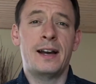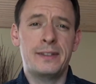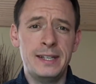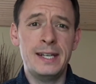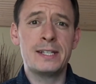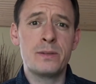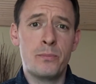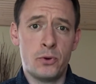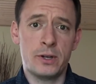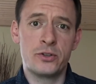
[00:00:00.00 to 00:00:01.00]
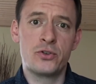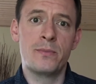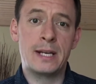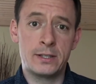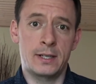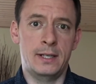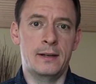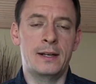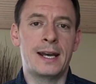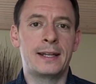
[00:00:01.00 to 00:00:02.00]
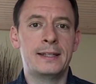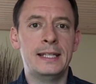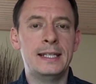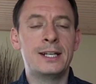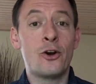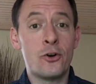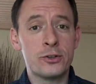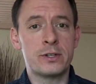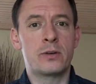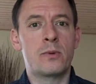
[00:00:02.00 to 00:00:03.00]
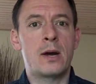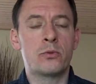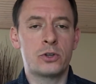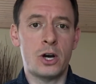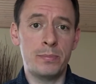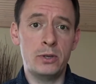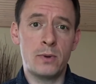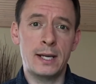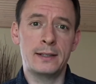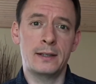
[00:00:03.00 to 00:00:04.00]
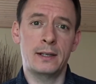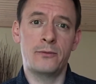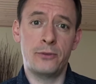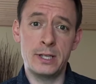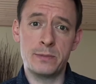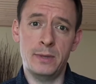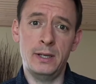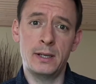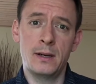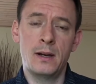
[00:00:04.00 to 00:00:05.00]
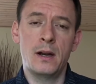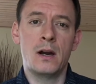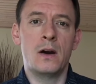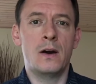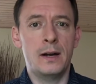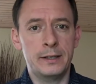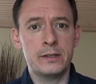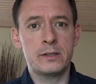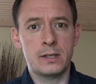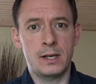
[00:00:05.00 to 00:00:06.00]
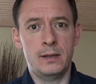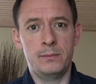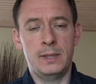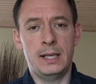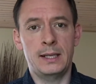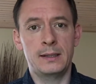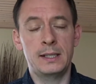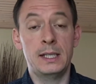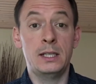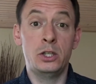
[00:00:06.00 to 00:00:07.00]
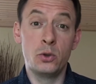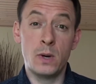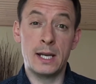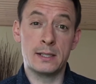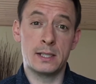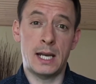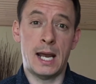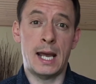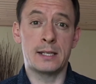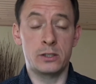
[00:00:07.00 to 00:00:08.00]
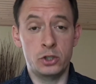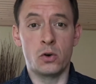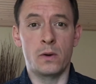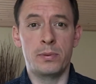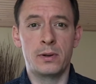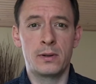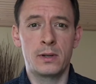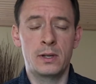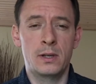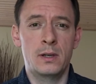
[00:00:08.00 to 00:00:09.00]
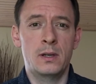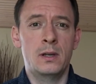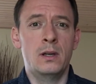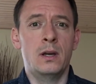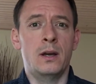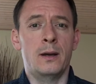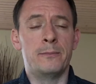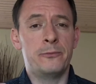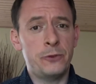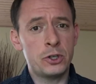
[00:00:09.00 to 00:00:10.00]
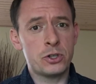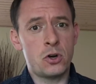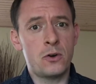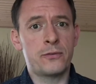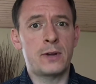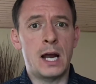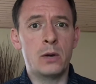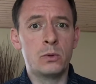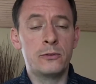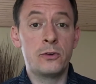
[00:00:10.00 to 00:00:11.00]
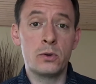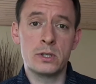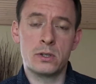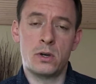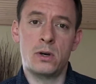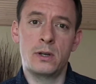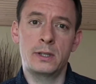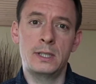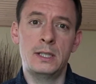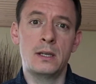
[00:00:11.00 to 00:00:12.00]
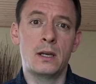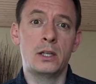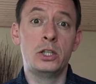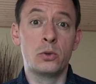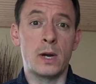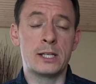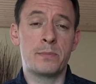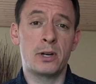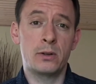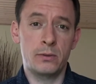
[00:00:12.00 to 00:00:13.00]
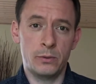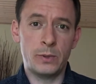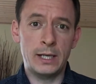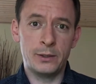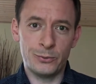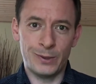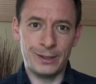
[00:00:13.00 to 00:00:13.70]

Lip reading: I think it's important to mention here that the laws around copyright infringement aren't the same in the US as in Europe. First off, I will focus on the US, but wait.